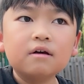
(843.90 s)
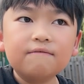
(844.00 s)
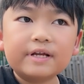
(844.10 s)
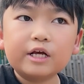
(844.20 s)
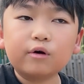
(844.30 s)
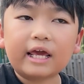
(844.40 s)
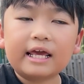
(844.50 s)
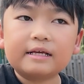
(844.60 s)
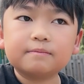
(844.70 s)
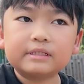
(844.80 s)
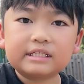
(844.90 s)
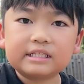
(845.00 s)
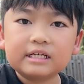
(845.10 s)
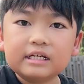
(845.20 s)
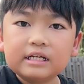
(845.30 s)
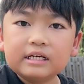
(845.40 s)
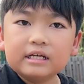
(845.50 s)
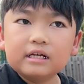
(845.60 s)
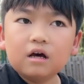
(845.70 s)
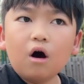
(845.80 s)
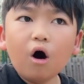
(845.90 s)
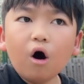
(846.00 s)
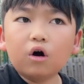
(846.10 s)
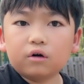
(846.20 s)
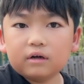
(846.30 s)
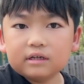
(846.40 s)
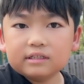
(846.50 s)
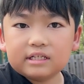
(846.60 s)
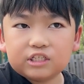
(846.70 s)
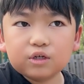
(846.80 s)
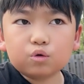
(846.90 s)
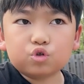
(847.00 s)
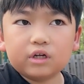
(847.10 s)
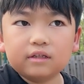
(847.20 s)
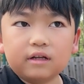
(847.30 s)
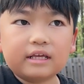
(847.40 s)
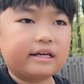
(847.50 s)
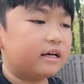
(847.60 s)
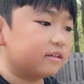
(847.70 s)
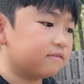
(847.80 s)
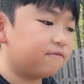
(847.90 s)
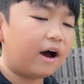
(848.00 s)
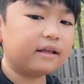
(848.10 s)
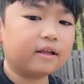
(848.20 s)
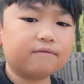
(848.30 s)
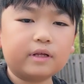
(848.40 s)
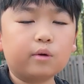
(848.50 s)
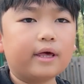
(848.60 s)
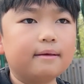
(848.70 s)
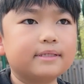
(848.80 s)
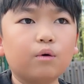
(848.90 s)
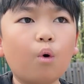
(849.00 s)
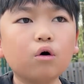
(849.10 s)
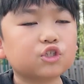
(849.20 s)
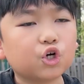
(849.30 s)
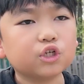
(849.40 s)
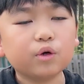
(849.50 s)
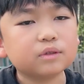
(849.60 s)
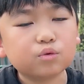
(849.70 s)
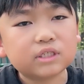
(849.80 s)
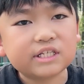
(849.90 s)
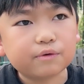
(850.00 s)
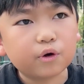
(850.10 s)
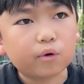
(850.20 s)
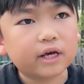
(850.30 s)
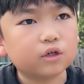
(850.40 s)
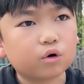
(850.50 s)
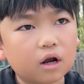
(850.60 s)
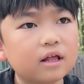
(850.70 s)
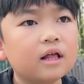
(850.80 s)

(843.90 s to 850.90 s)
video games are to children. Like violent video games. It won't turn you into a serial killer.